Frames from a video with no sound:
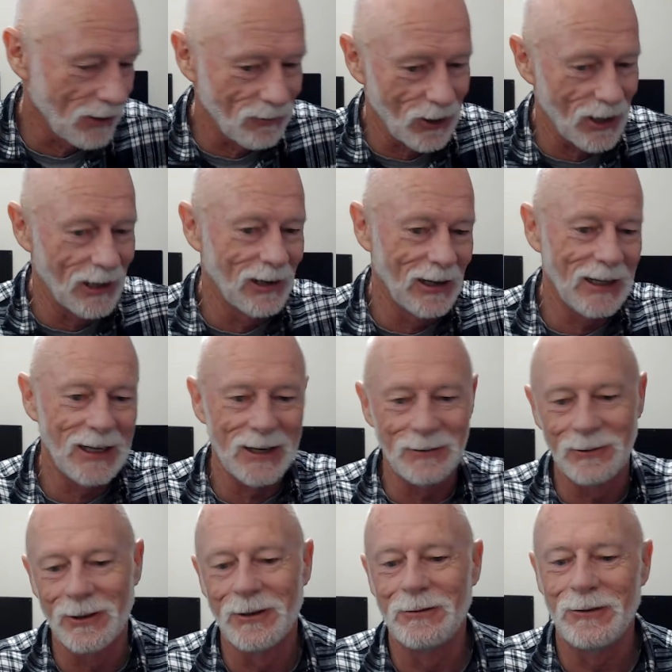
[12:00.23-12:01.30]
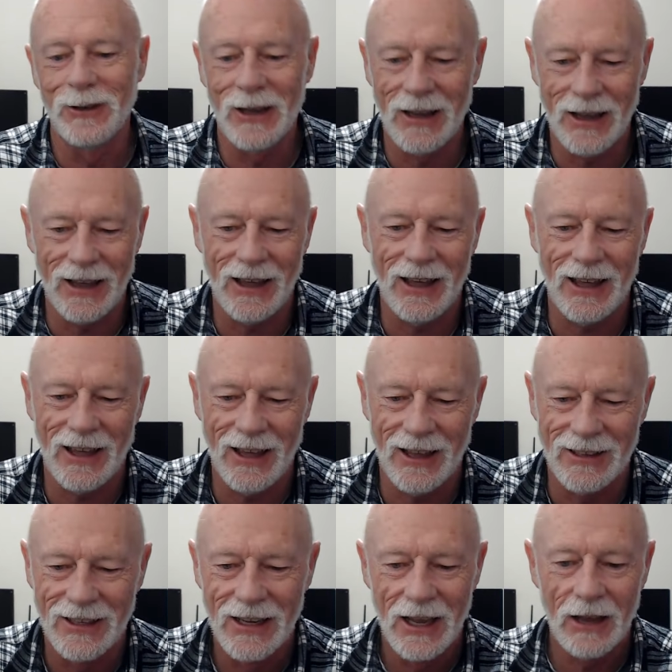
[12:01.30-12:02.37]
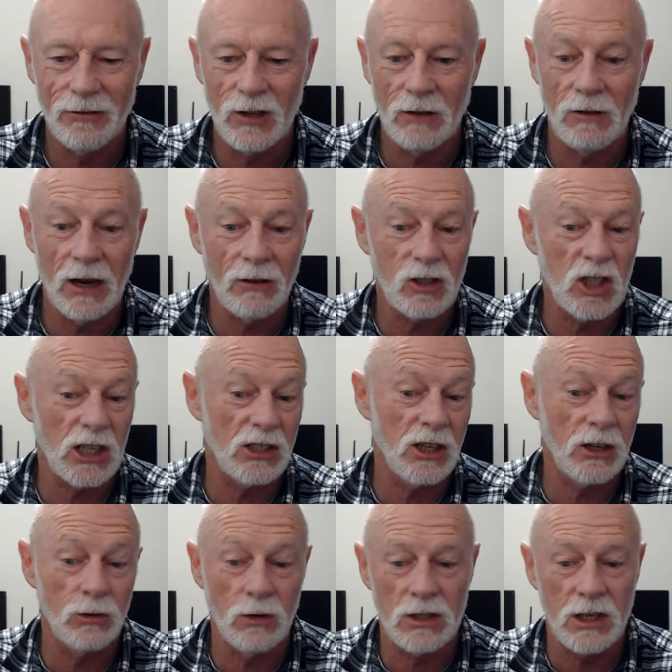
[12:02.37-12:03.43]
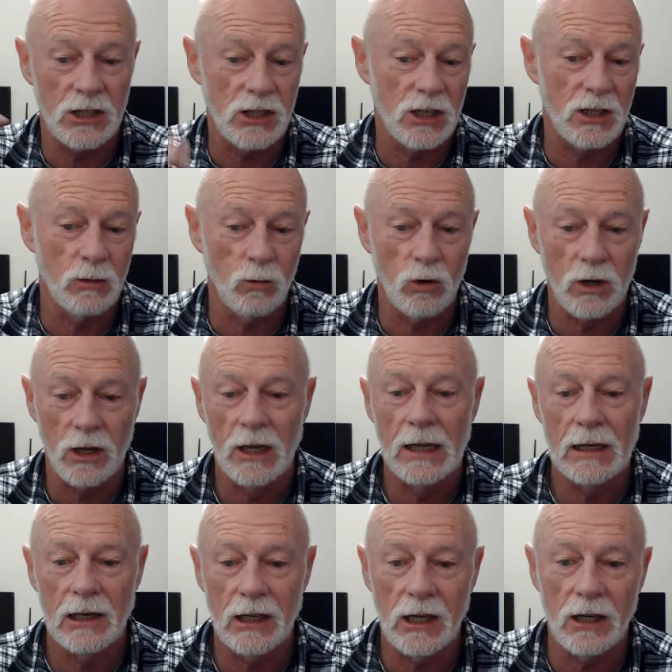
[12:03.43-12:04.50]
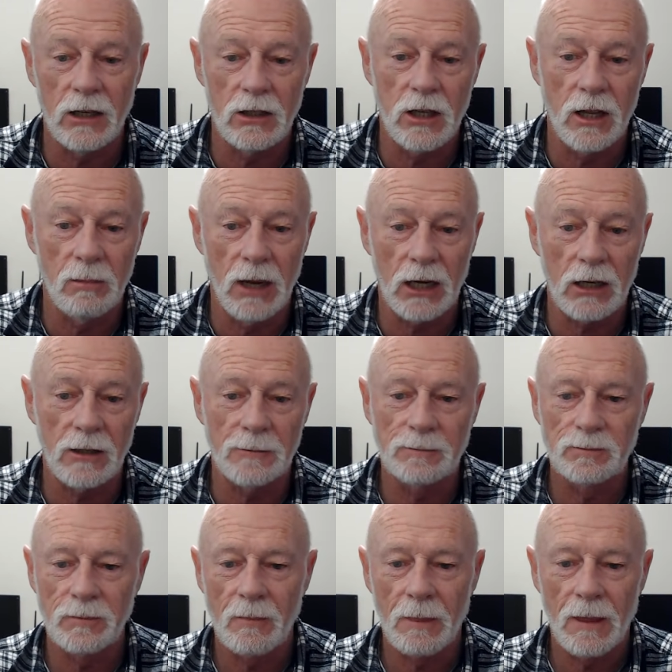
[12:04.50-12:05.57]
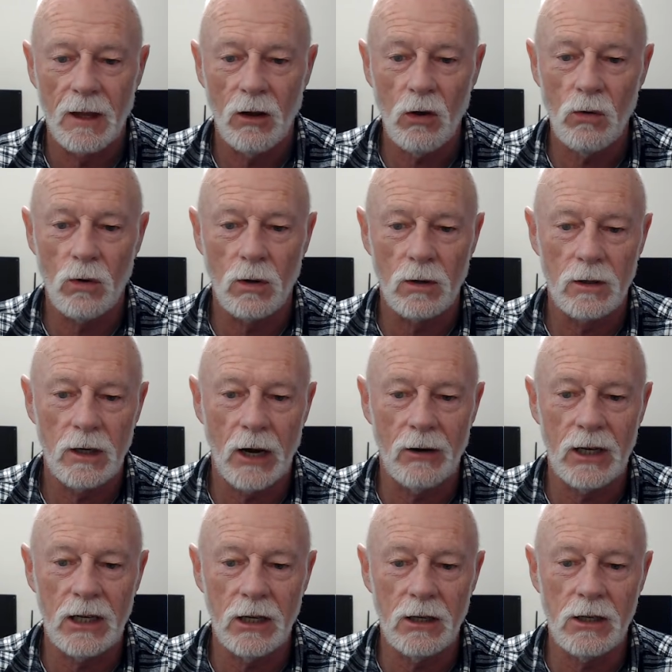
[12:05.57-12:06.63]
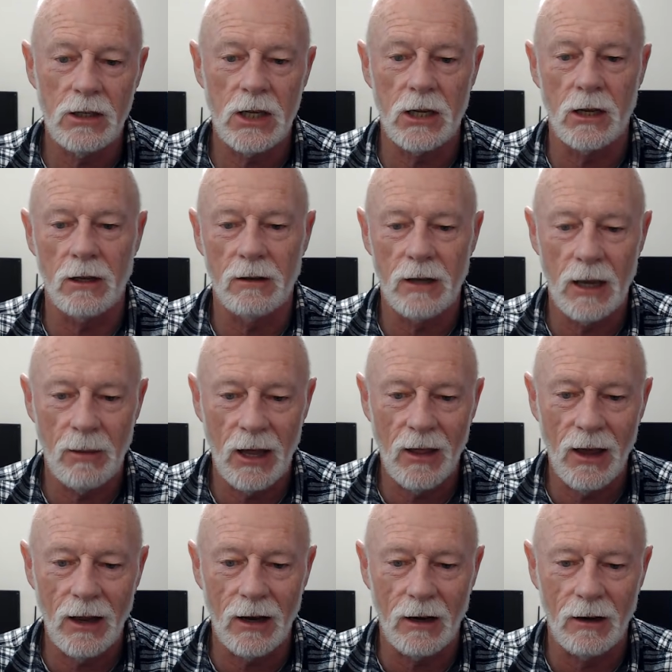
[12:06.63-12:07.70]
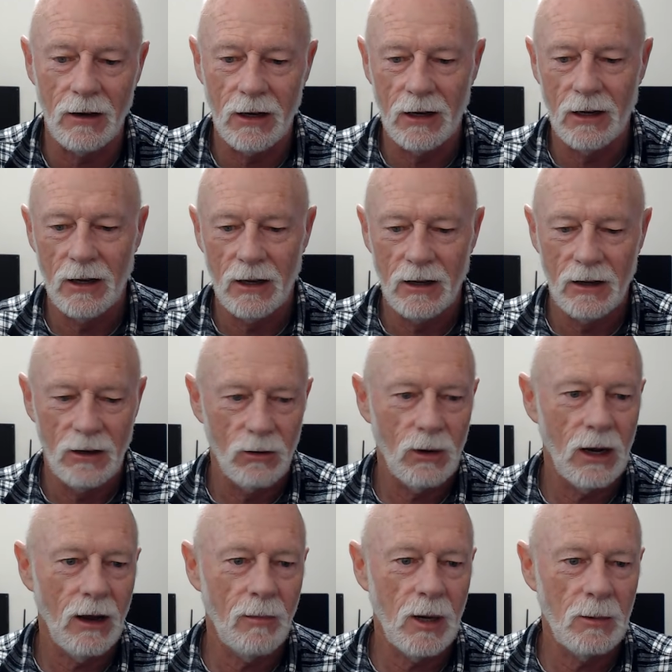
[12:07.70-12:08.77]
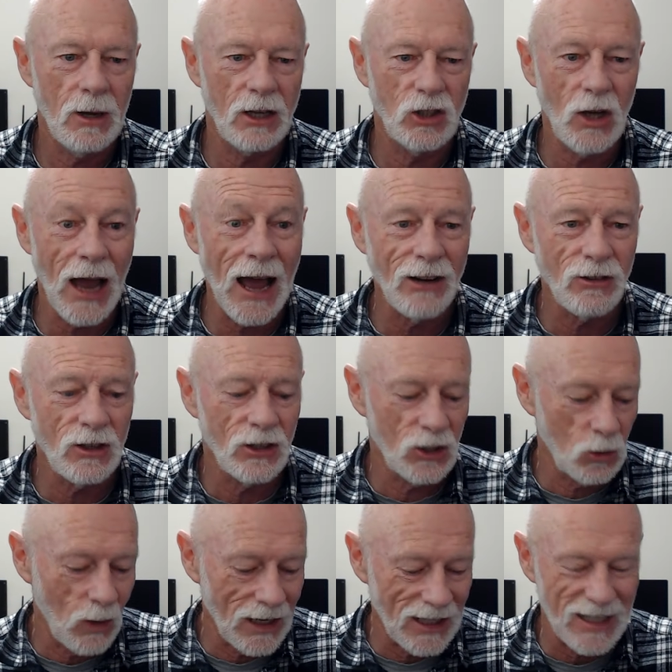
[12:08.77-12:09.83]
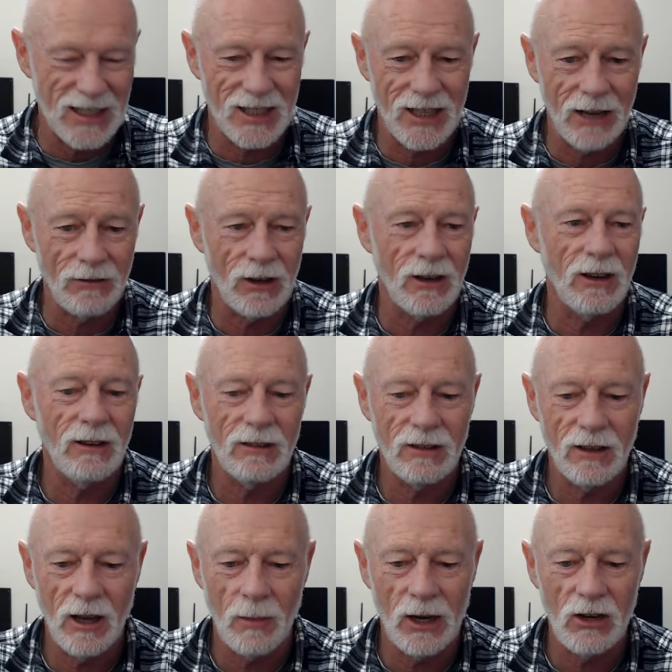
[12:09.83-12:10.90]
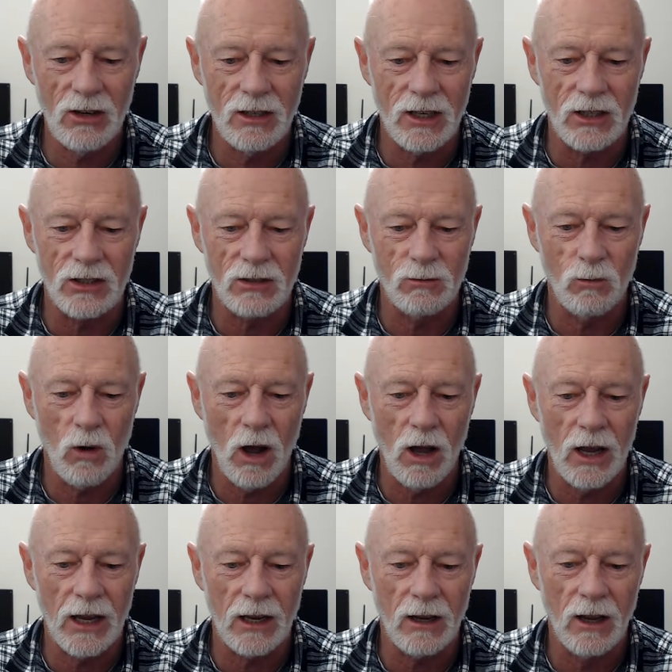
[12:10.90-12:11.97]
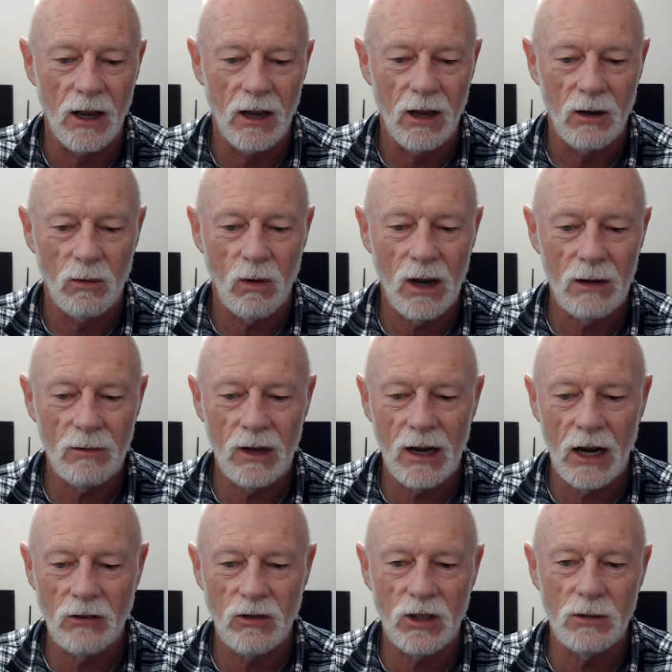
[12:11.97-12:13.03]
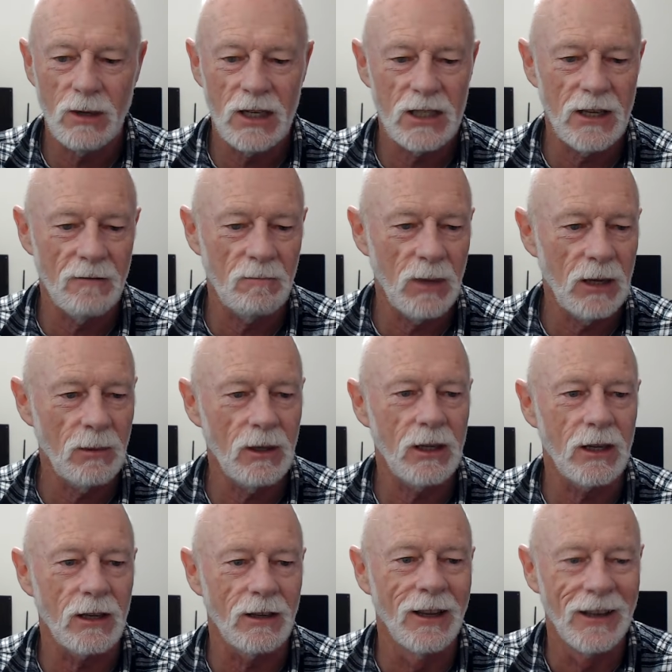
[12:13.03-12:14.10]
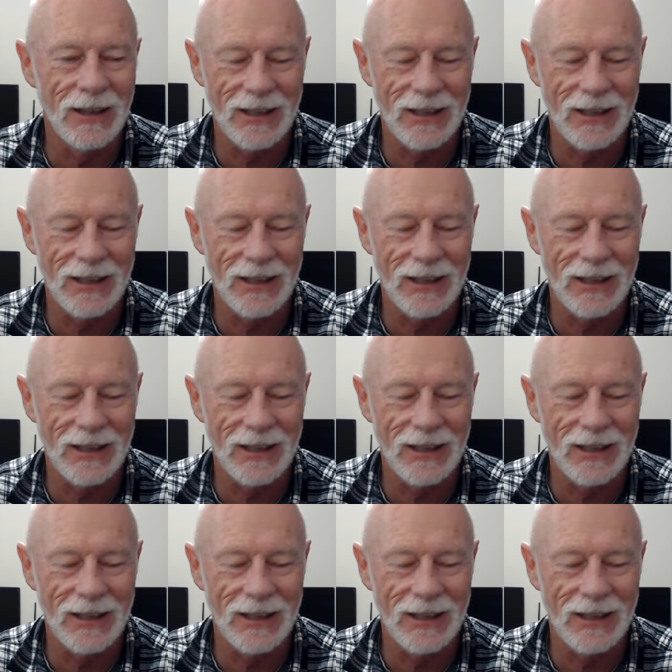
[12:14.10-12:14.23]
I've got a leaky roof. If you hear a tick-tick noise, it's just the water leaking into the bucket. Oh, Curry Kitten is here. How about that? Well, how many have we got? 127. Oh, my goodness. Why? Why have we got 127 people here?